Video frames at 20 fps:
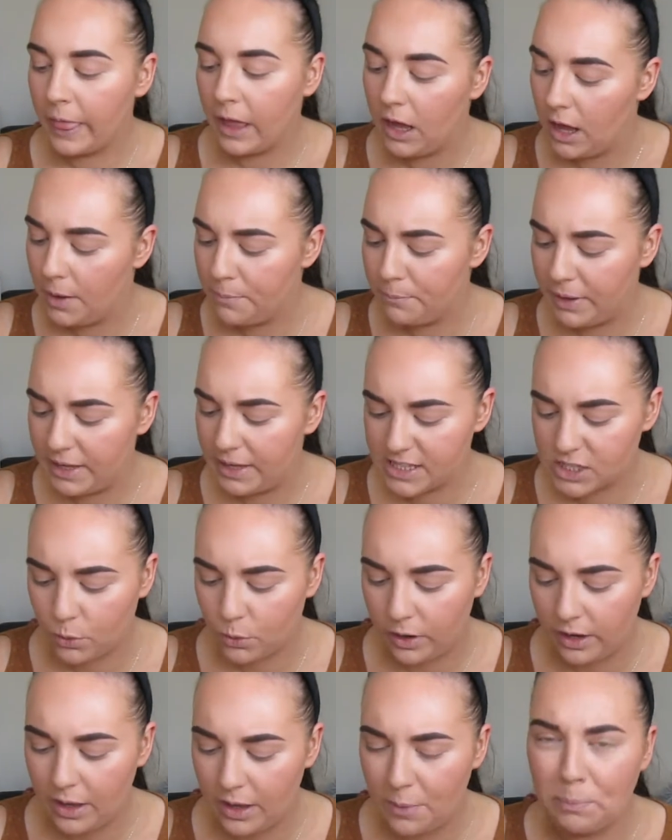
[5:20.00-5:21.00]
But it's
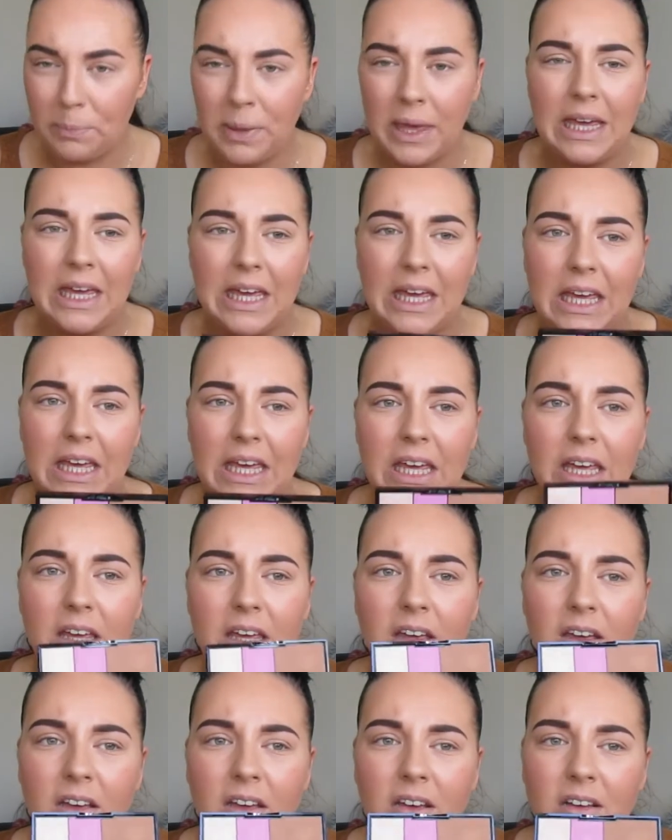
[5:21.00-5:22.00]
quite a
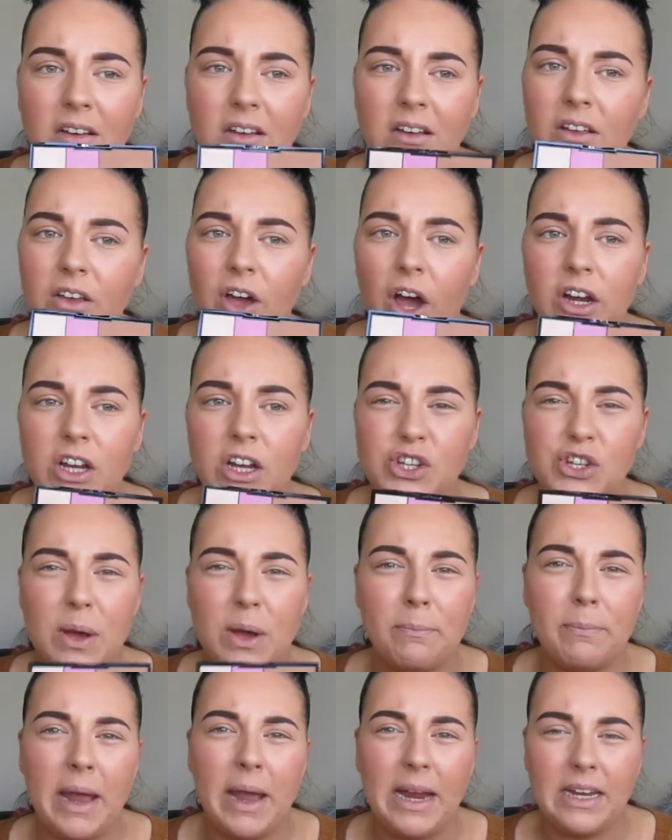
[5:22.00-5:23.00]
pinky kind of
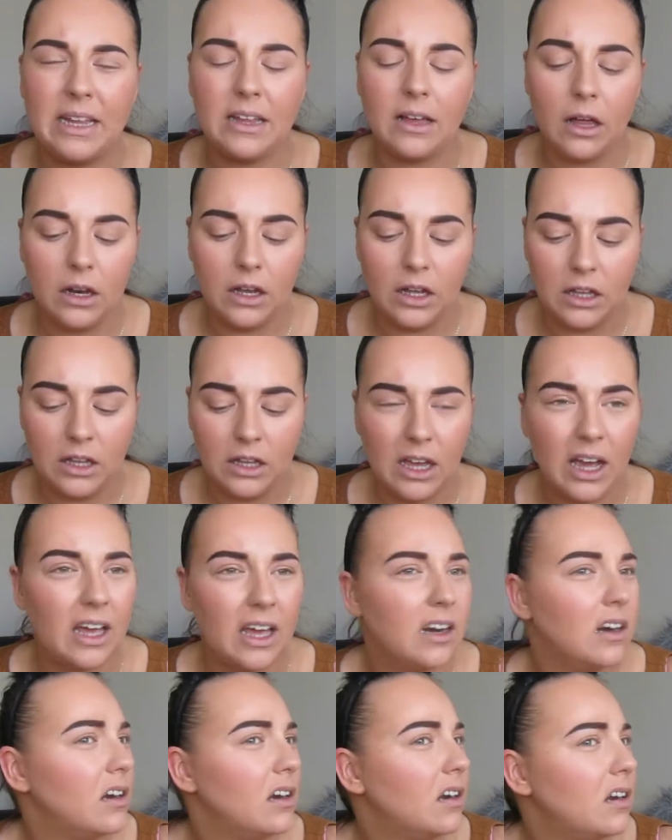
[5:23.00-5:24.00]
champagne-y colour,
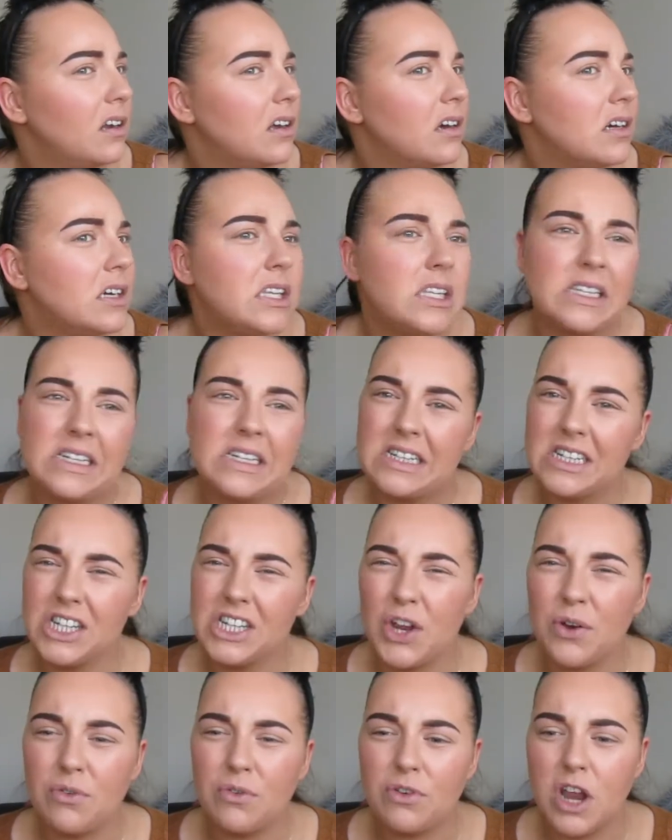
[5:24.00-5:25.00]
and I
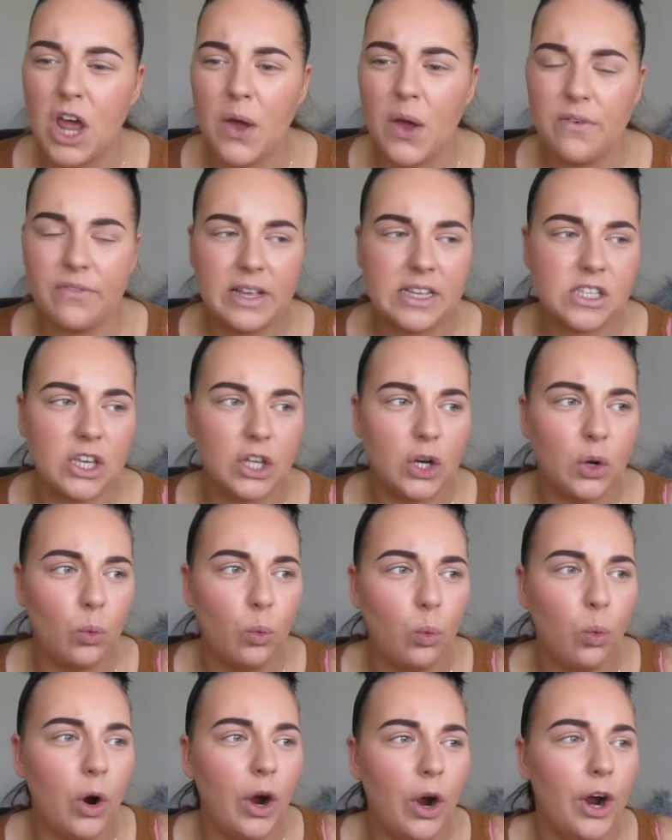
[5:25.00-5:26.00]
don't know if that's going to
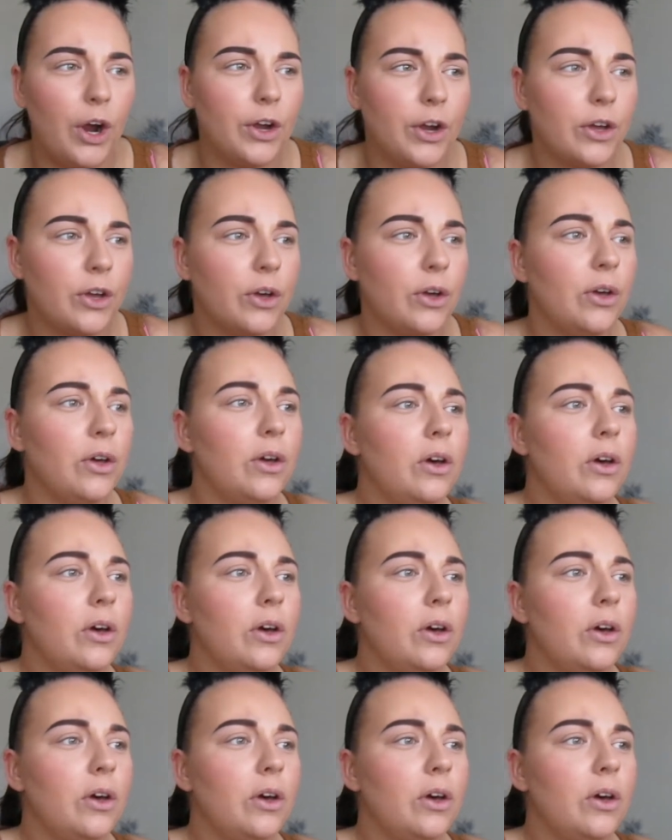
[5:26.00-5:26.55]
work.